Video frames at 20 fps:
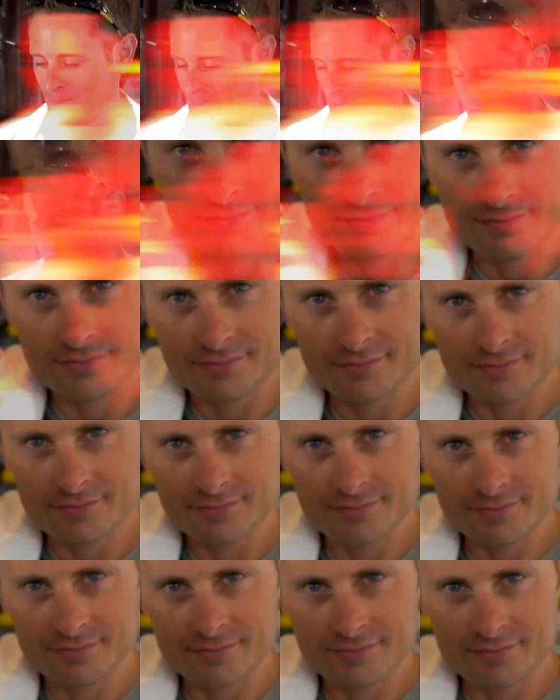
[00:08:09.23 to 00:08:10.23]
So there you have it, guys, a
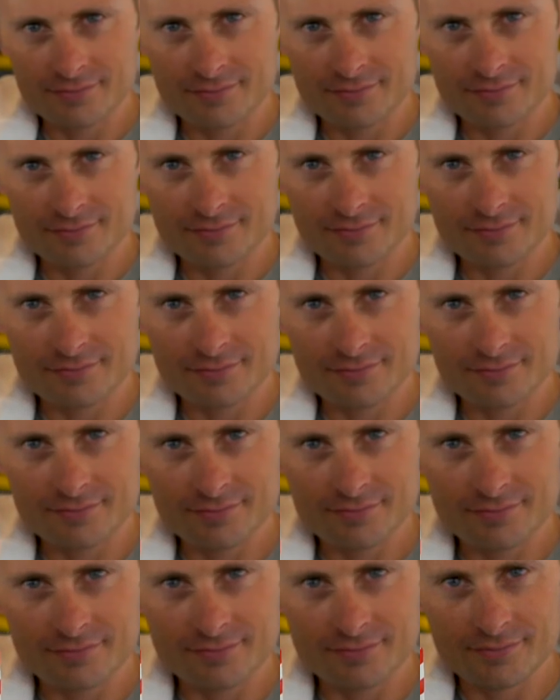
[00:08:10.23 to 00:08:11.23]
very cool experiment you can
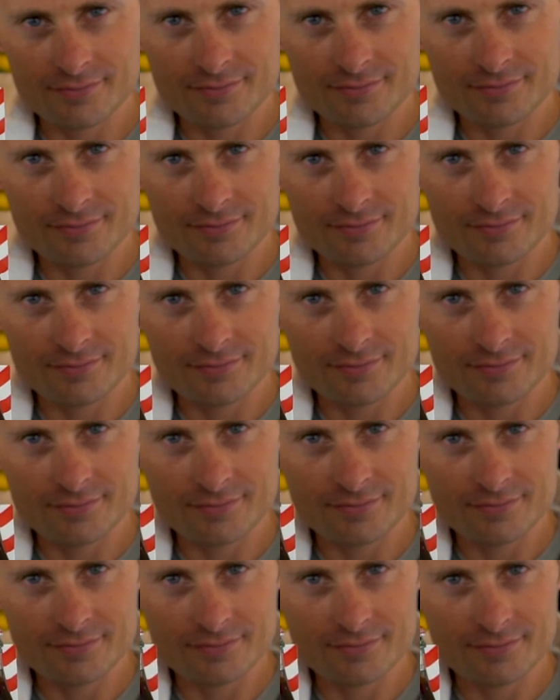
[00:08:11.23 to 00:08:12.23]
do with some glass bottles and
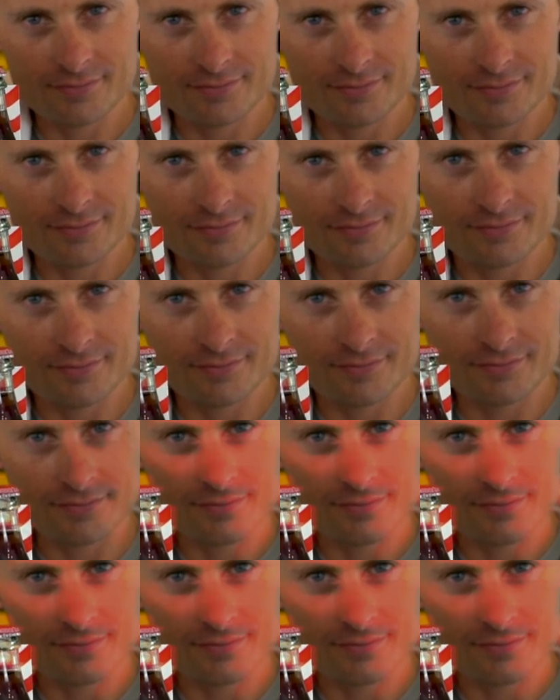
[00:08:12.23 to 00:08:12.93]
some aluminum foil